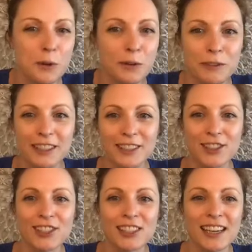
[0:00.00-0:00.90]

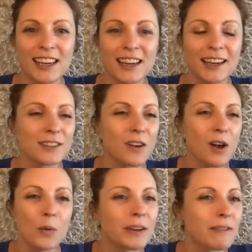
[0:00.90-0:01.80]
privilege. It's
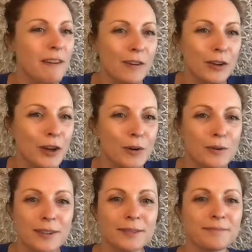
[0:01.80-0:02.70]
all we've ever
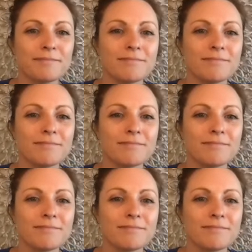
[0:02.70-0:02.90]
known.